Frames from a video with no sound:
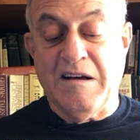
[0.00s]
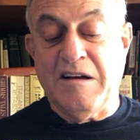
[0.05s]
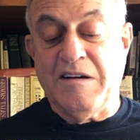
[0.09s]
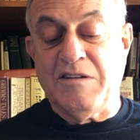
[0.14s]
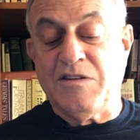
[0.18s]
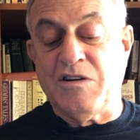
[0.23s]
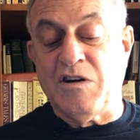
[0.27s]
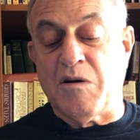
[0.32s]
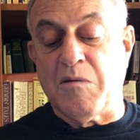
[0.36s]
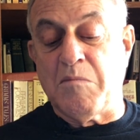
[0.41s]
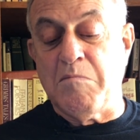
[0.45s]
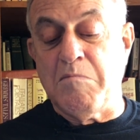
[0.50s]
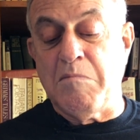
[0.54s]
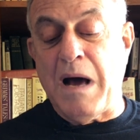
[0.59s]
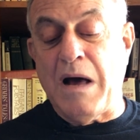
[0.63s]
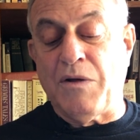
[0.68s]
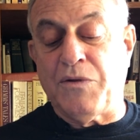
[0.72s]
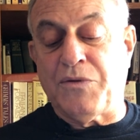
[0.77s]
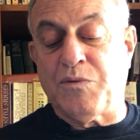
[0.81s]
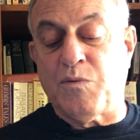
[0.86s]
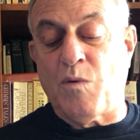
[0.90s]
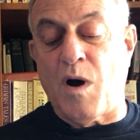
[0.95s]
"Your
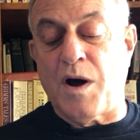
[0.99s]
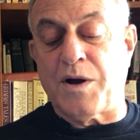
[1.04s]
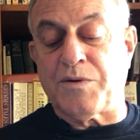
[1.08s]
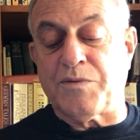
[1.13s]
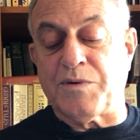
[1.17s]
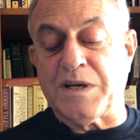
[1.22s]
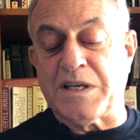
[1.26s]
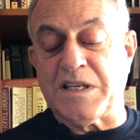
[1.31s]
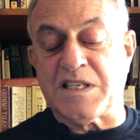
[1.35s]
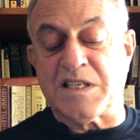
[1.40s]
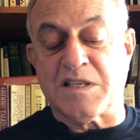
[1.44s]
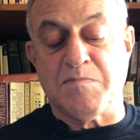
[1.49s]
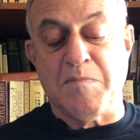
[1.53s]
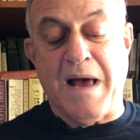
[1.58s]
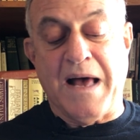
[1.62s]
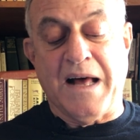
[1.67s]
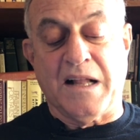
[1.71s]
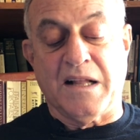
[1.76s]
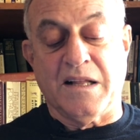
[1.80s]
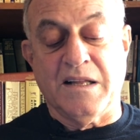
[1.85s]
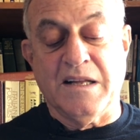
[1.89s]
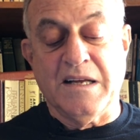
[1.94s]
mouth-watering
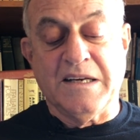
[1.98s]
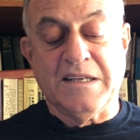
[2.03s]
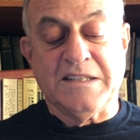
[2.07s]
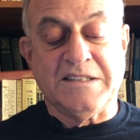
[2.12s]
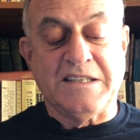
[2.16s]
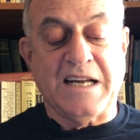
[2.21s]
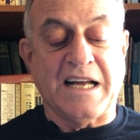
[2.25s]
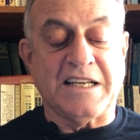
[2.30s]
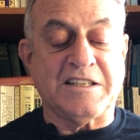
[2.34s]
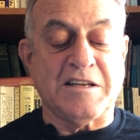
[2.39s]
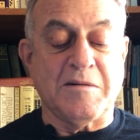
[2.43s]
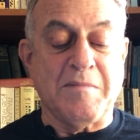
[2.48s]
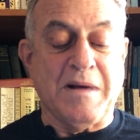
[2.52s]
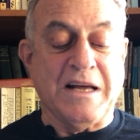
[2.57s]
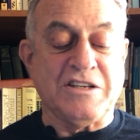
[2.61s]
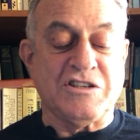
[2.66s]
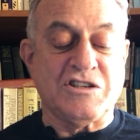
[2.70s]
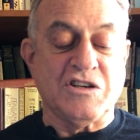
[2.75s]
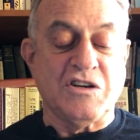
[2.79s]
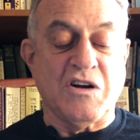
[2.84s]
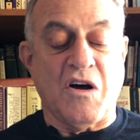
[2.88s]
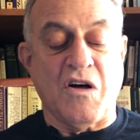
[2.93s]
smell, not to
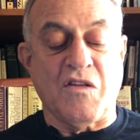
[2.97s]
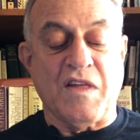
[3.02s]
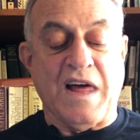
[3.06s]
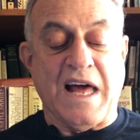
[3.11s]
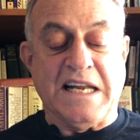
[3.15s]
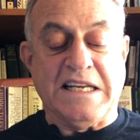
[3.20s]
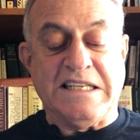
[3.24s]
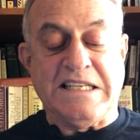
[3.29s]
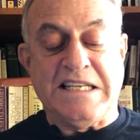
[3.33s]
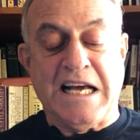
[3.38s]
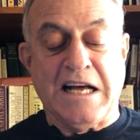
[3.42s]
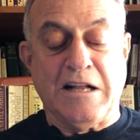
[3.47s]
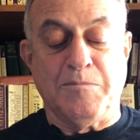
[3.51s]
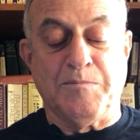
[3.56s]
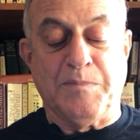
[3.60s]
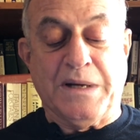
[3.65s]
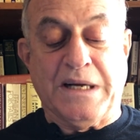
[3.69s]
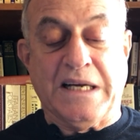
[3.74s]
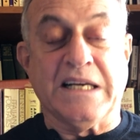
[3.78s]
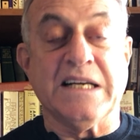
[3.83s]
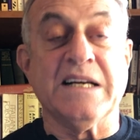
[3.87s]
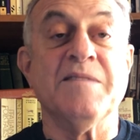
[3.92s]
mention all that
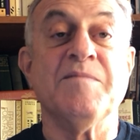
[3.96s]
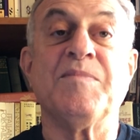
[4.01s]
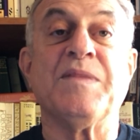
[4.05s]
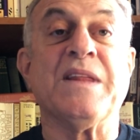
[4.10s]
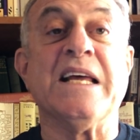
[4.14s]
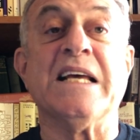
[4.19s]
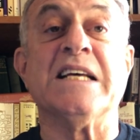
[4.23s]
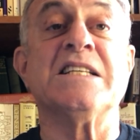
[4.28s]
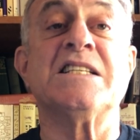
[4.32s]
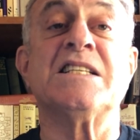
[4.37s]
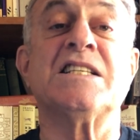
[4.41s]
yelping, is